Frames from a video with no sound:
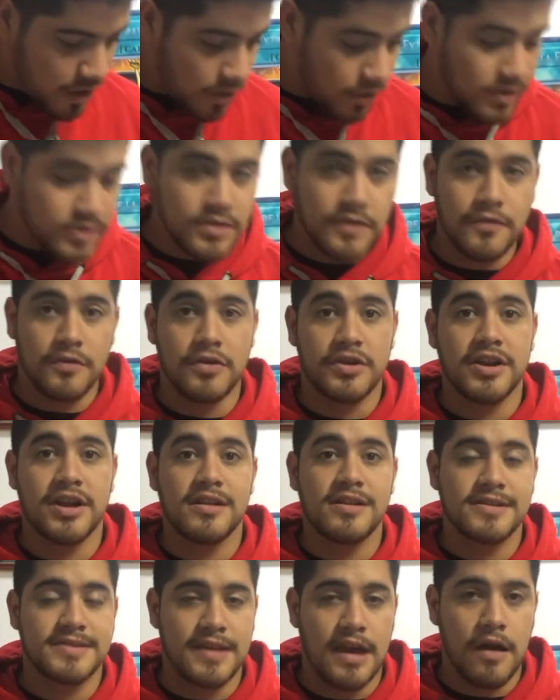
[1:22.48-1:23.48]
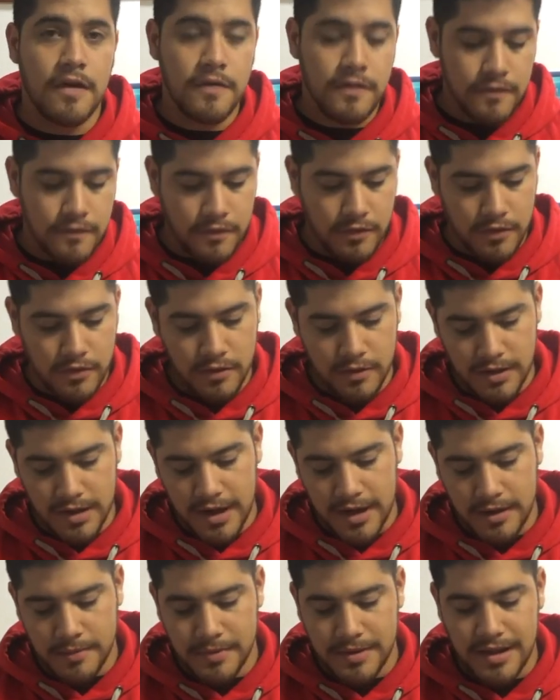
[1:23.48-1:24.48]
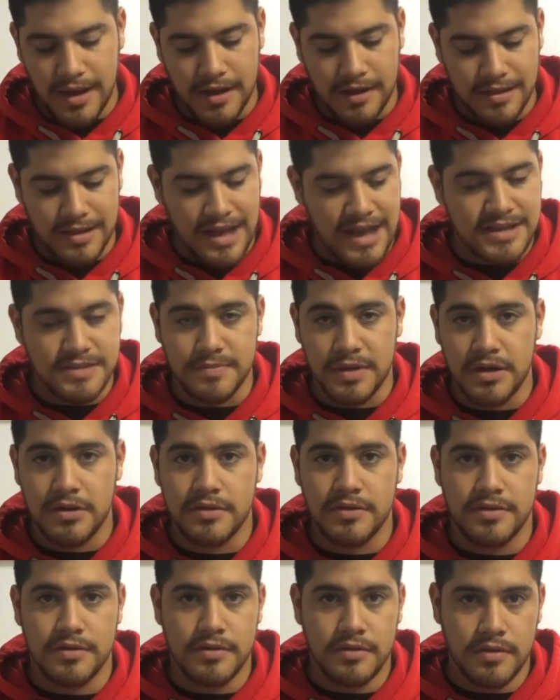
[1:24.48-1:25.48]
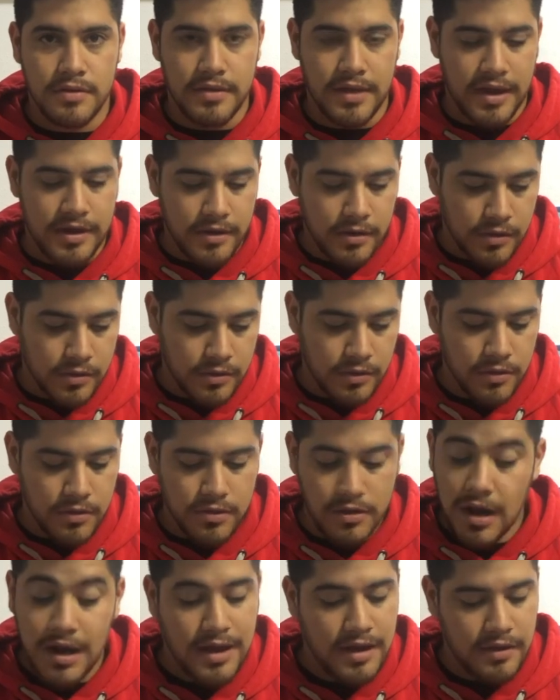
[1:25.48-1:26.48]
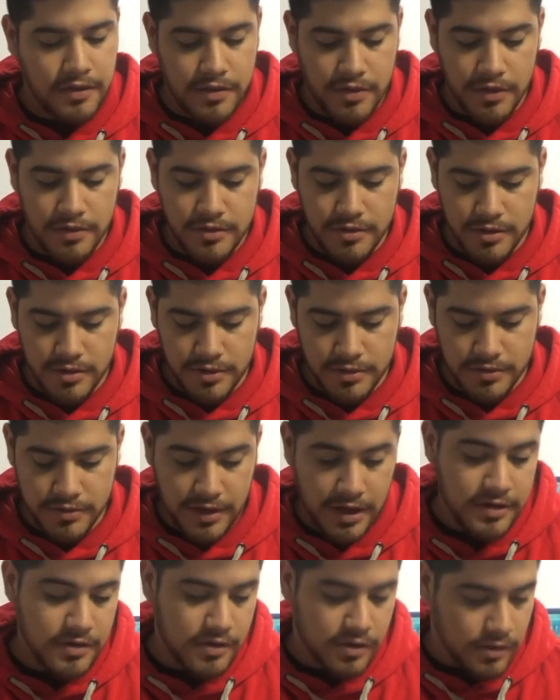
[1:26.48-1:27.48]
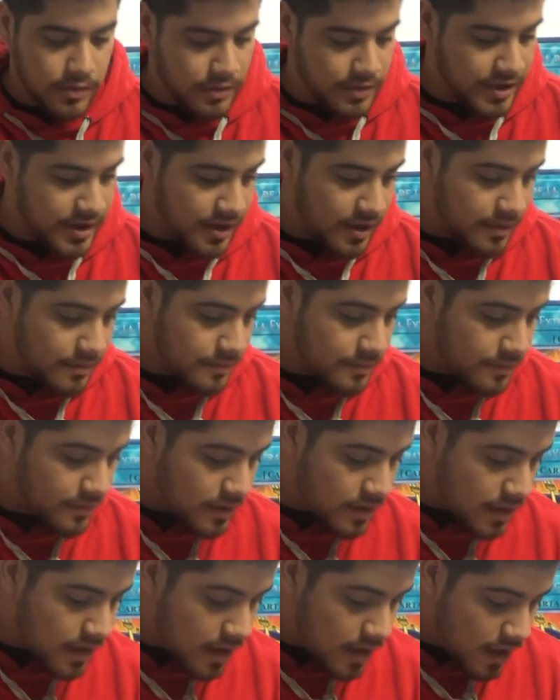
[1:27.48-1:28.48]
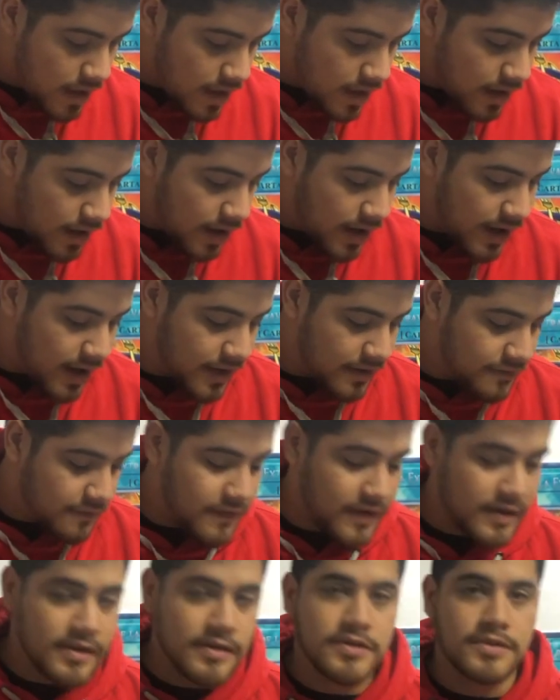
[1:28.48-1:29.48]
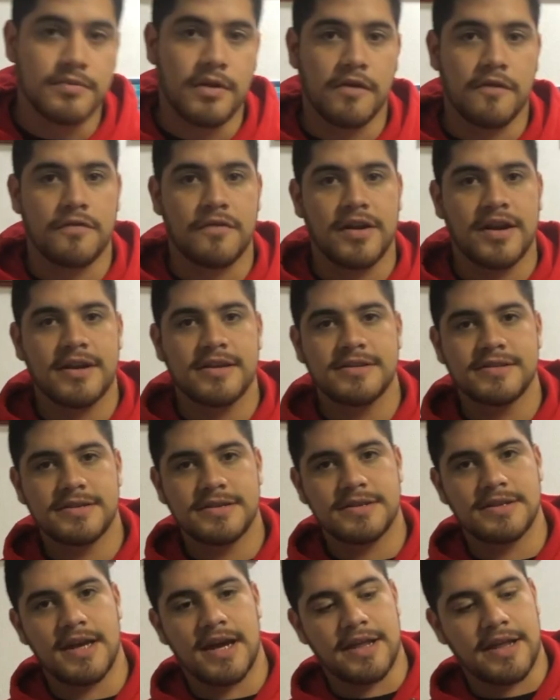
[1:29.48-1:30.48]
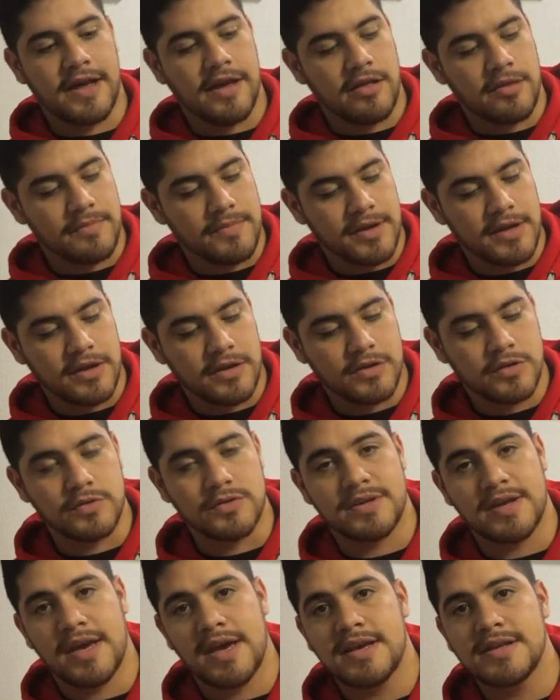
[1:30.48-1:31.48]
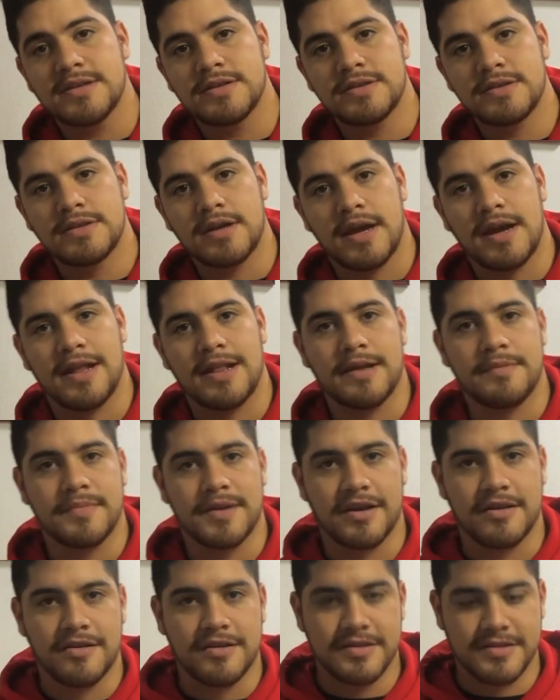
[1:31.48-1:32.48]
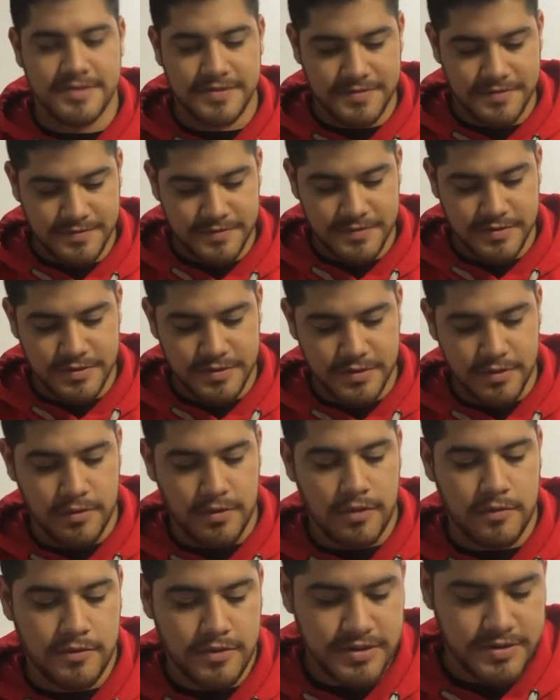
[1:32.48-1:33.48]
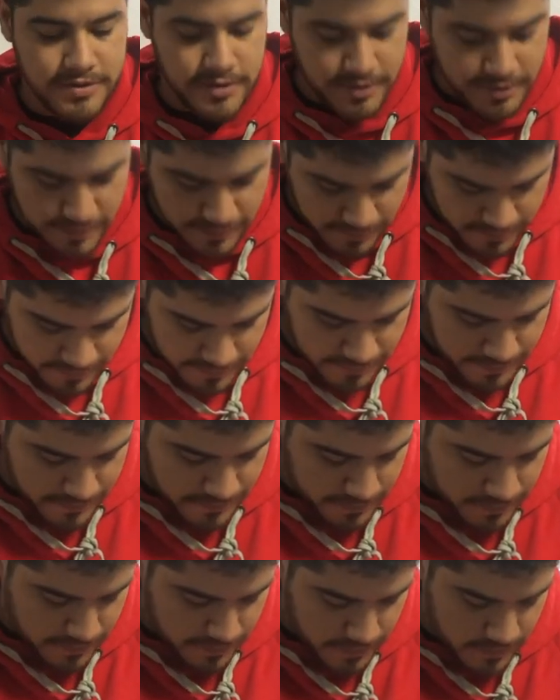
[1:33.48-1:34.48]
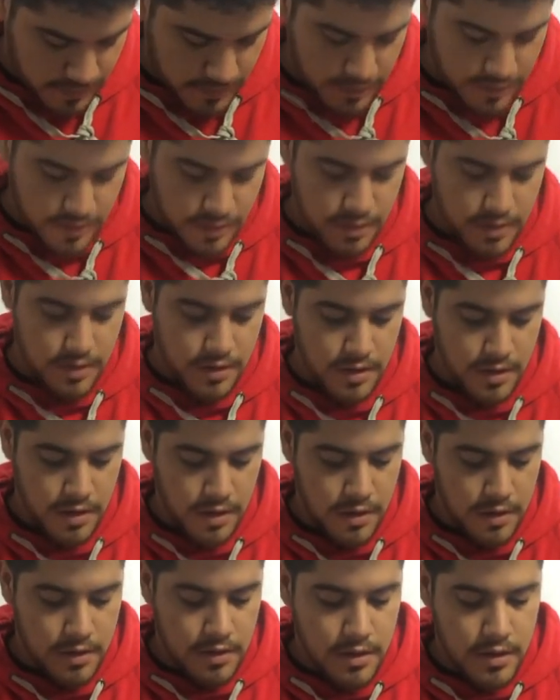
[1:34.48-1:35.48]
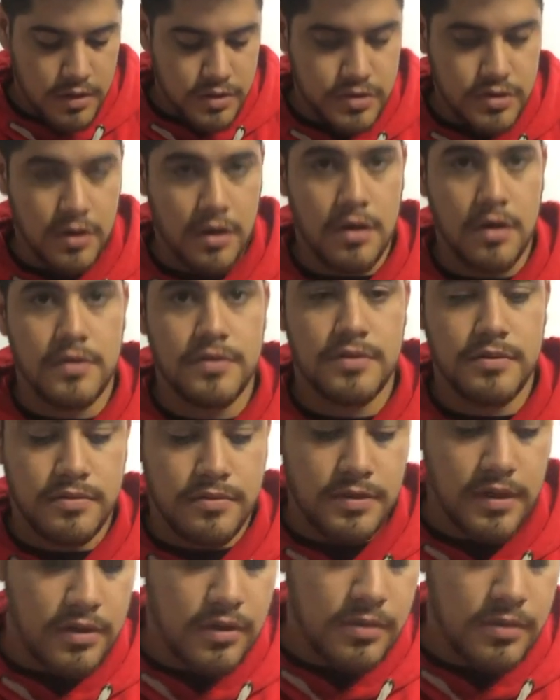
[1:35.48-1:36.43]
also for Yale South for letting me like last minute Danger Core, ah oh, Thunder Danger Core, yeah. And finally to my friends that helped me to test and lend me cards. So nice. me start. Awesome. Yeah. So the